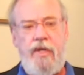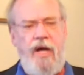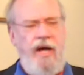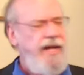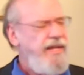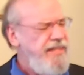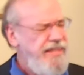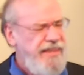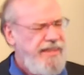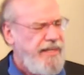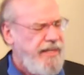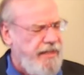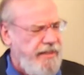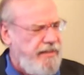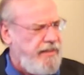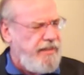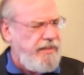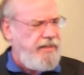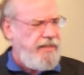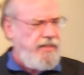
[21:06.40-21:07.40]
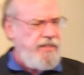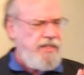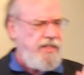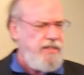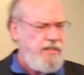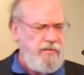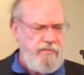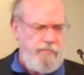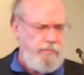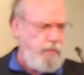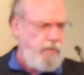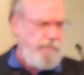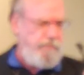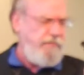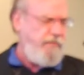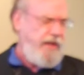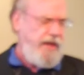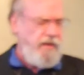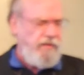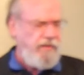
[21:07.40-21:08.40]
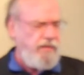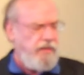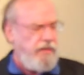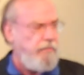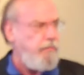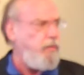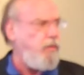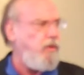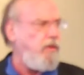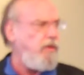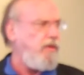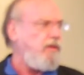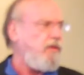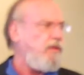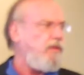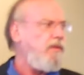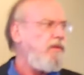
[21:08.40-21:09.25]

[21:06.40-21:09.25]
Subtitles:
I think that this is profoundly important.